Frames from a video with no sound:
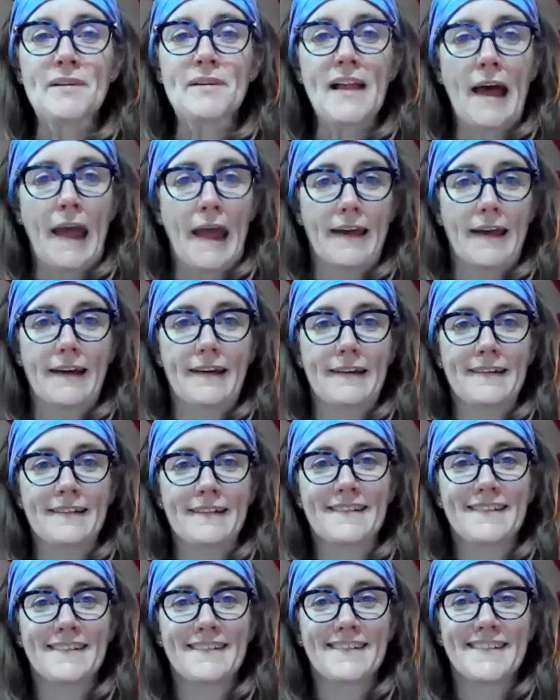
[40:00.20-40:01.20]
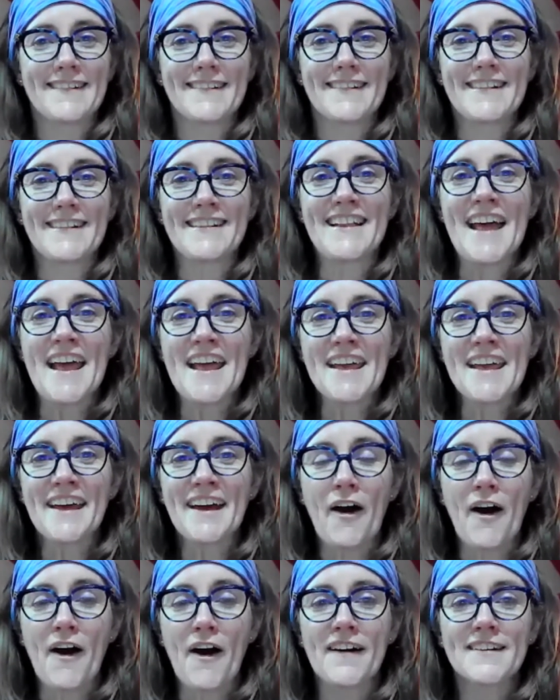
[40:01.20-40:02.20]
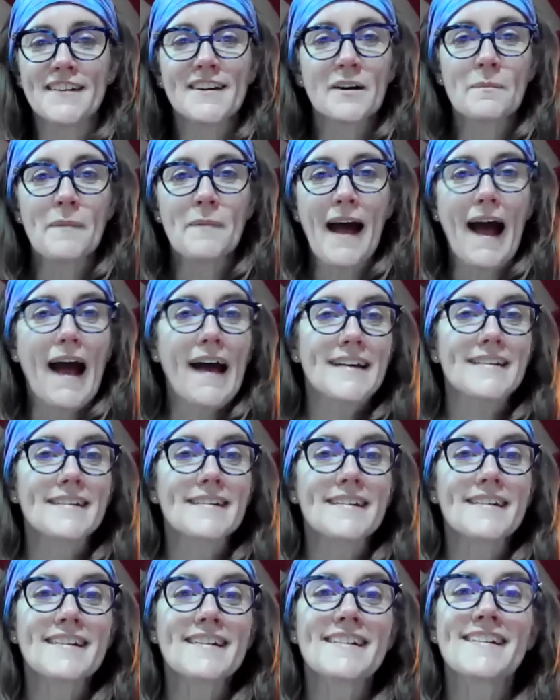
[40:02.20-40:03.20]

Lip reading: plank, laying on your mat.